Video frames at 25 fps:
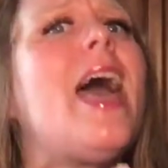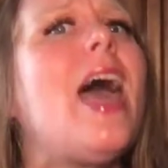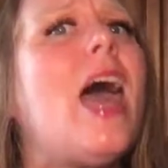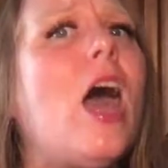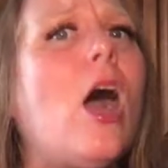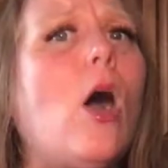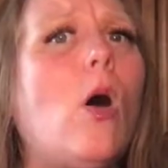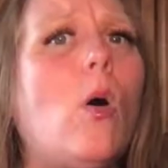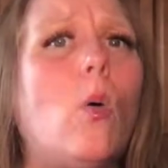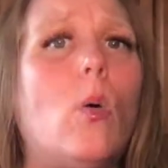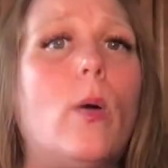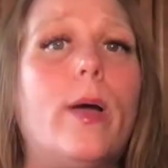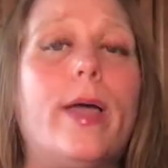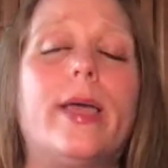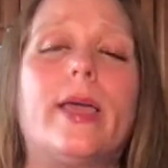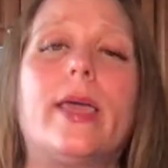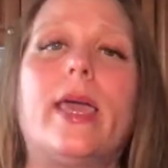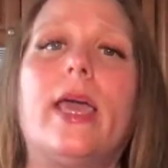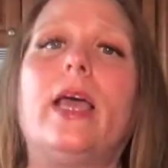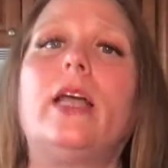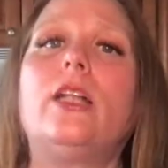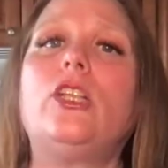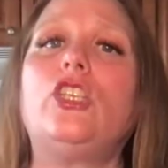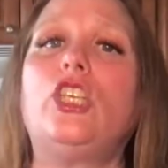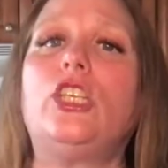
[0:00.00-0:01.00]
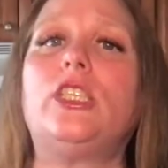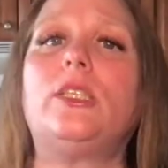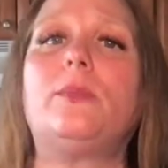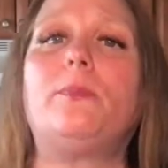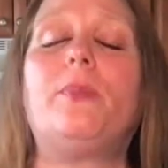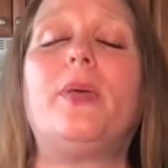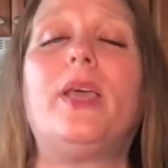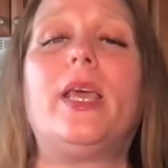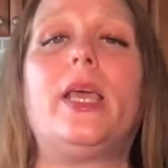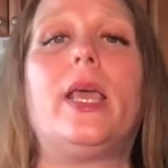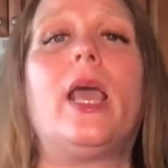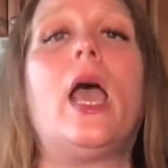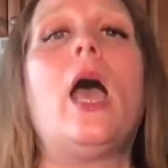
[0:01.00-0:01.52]
now. It can't just
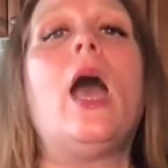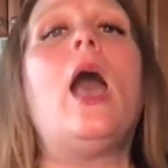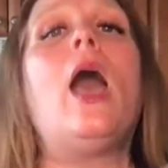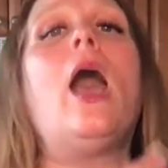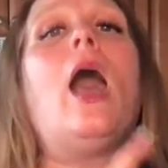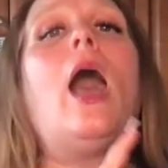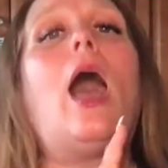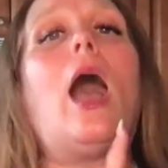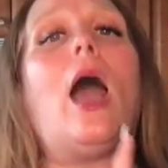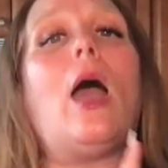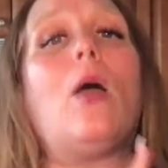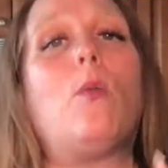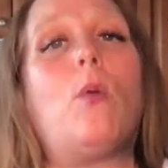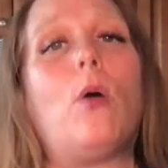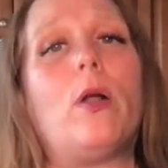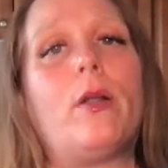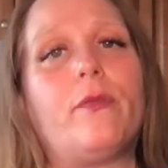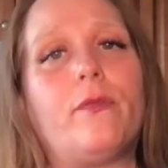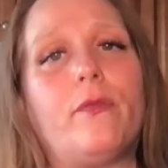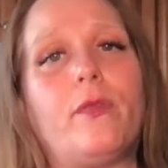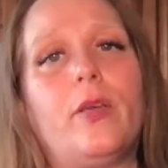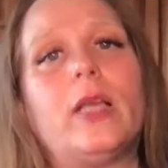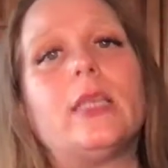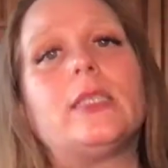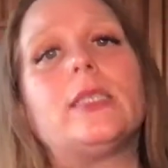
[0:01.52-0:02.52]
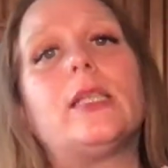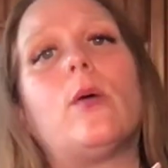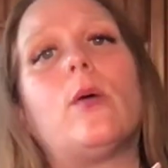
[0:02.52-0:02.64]
be I want a feast. I